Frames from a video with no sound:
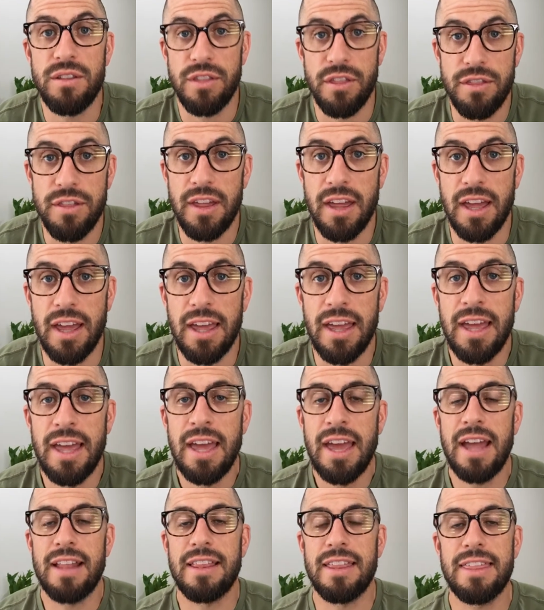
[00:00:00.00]
the thing.
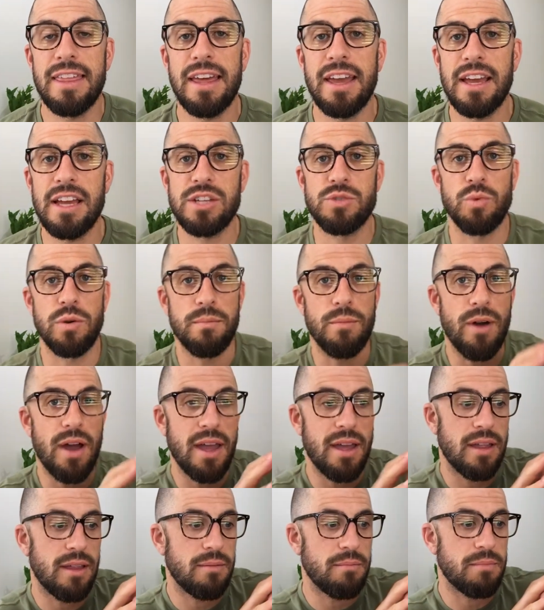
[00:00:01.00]
And the thing is, we
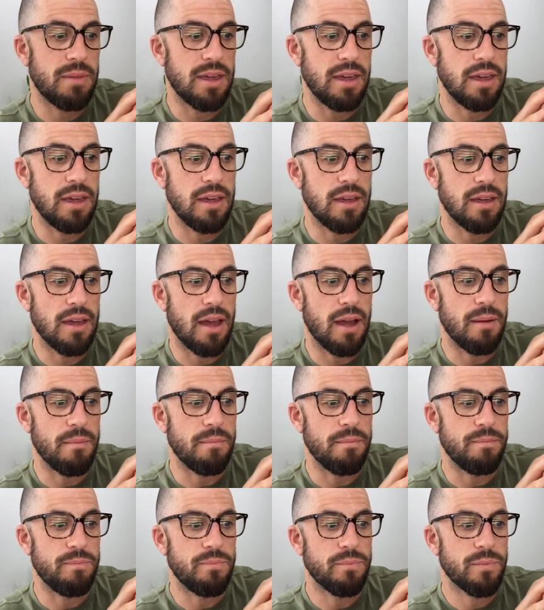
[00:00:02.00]
might be
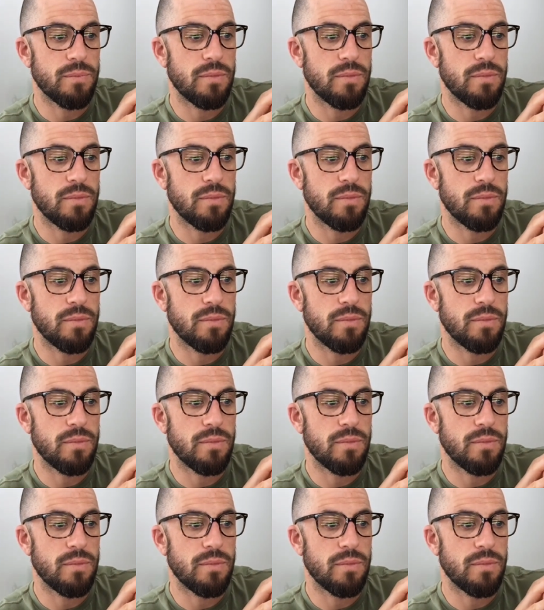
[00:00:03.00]
kind